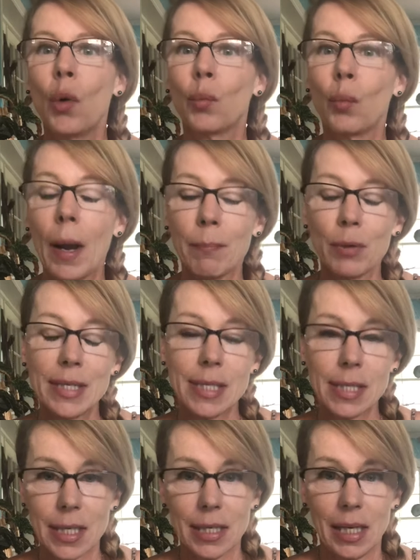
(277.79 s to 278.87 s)

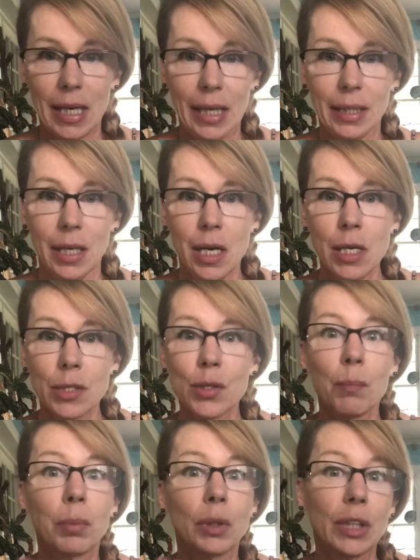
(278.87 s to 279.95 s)
representing
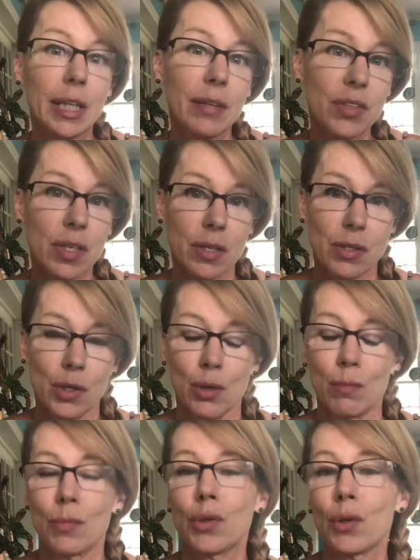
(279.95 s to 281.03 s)
some belief
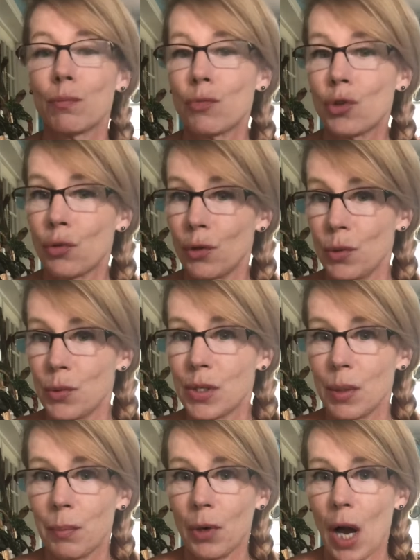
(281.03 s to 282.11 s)
systems, some truths
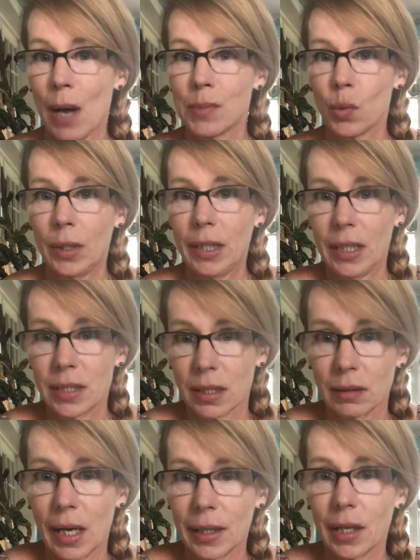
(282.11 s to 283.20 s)
that perhaps we need to
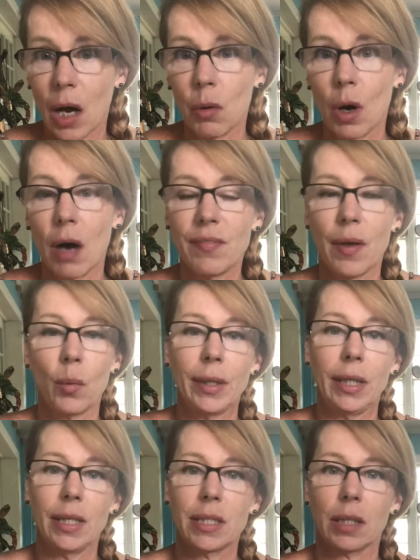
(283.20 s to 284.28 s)
let go of, that we
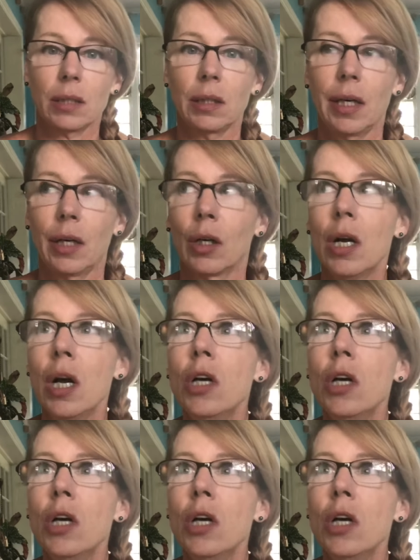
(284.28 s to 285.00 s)
need to clear.